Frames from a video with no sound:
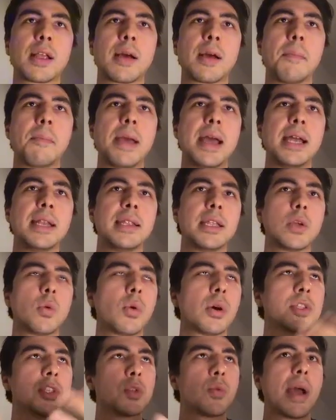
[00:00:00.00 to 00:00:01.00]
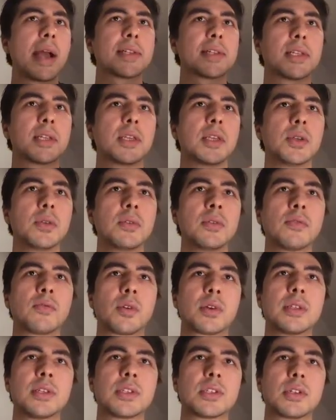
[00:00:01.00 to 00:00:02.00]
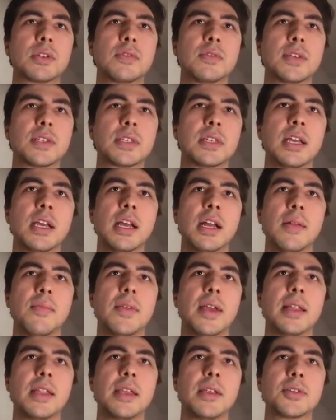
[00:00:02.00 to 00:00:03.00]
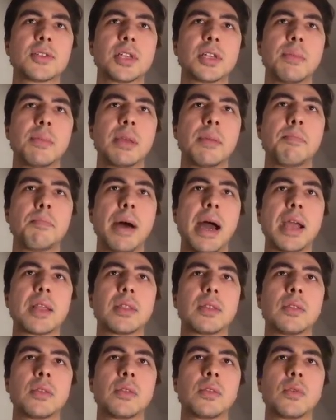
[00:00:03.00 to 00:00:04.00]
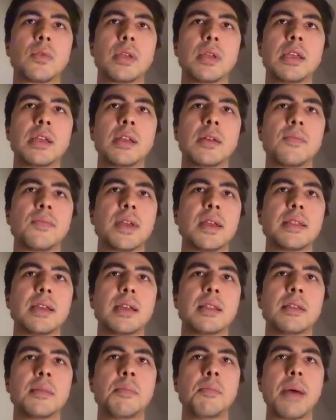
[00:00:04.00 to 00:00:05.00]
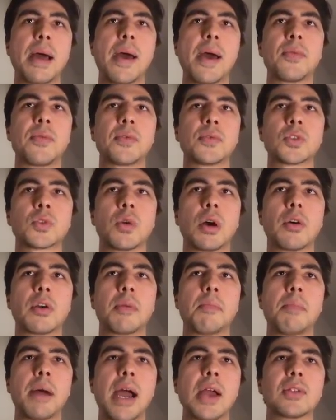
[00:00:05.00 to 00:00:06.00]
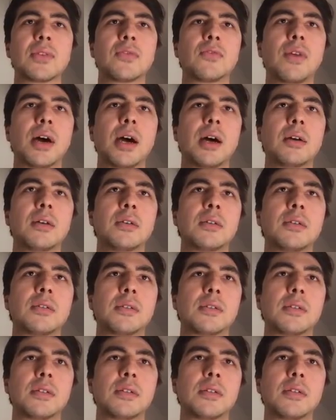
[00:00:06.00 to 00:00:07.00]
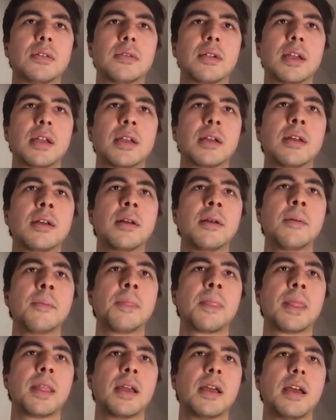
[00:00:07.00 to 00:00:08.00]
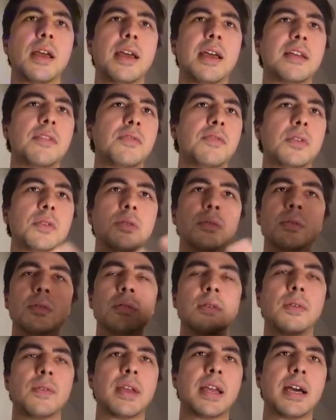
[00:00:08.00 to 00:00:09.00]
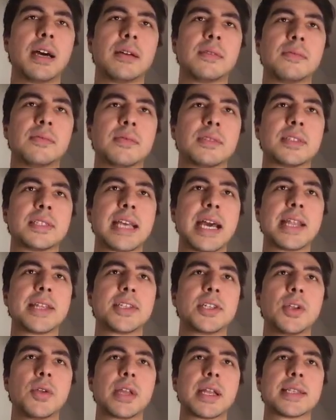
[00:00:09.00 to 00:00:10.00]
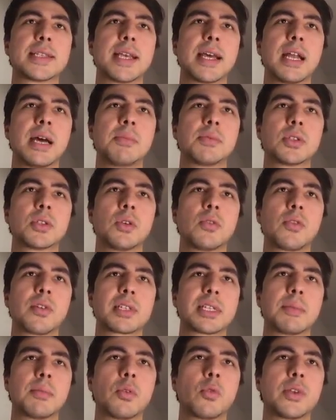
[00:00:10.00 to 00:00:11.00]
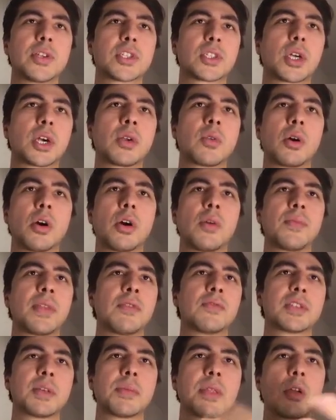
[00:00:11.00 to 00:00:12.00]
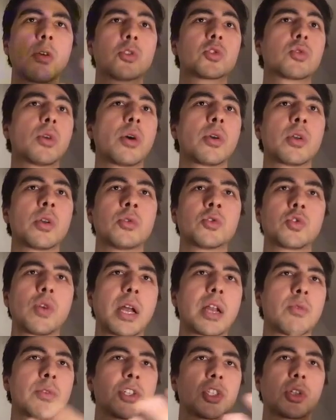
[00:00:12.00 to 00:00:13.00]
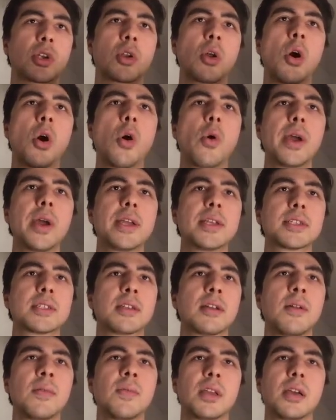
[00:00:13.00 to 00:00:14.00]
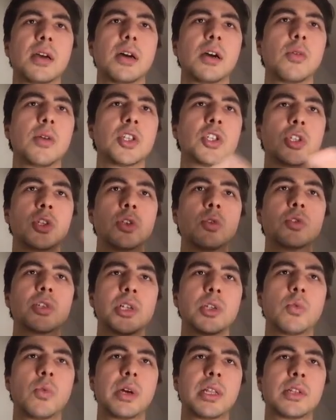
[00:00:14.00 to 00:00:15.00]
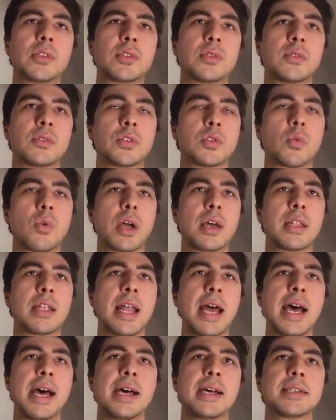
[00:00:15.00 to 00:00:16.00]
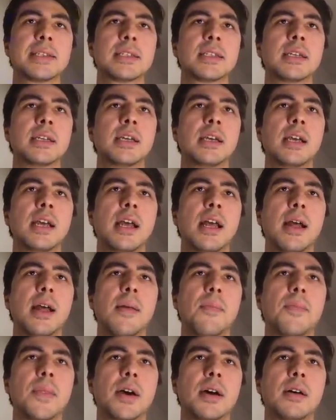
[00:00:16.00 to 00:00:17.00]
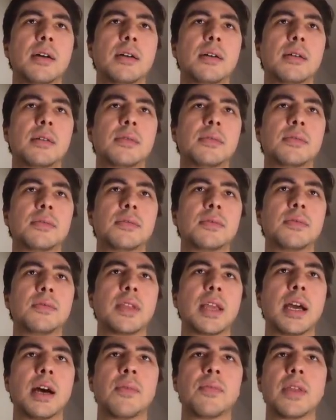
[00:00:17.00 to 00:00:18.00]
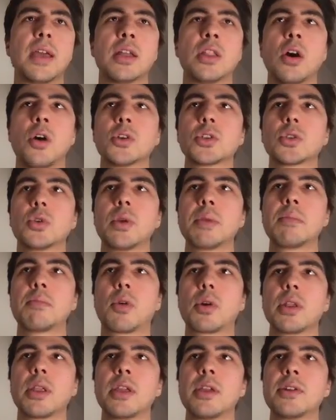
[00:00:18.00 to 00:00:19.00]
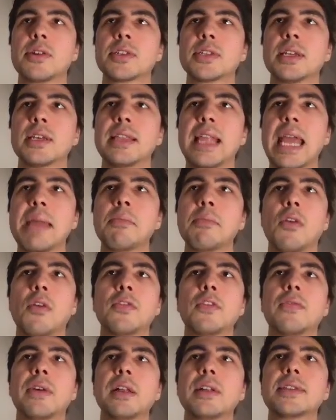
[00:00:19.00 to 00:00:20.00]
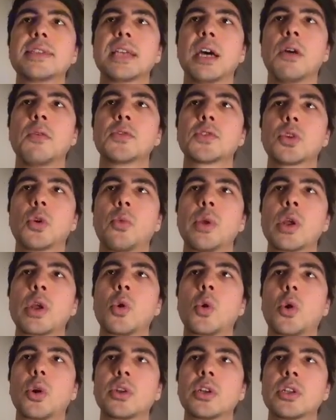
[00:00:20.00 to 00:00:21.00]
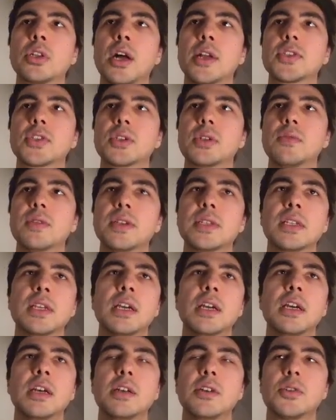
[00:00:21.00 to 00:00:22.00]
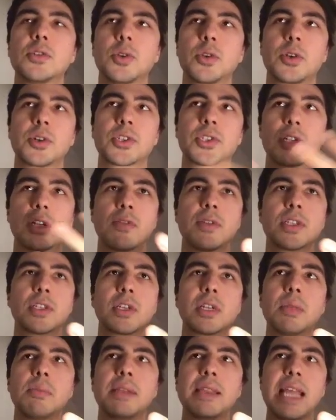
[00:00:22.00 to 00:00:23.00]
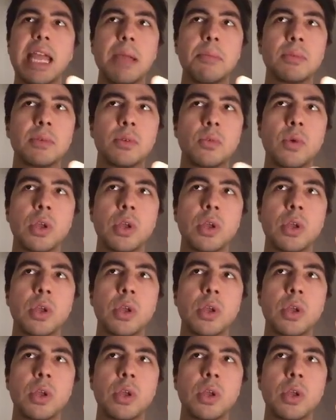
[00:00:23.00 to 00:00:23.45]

command you want to execute for the service and here's going to be Python 3 and then the path to our Python file, right? And a few yeah, settings here you can set up. So for example, restart, if something goes wrong, you try to restart always, uh, which user you want it to run it as. Uh, yeah, and also important here is the name of the file itself. So recorder.service. So your service is going to be named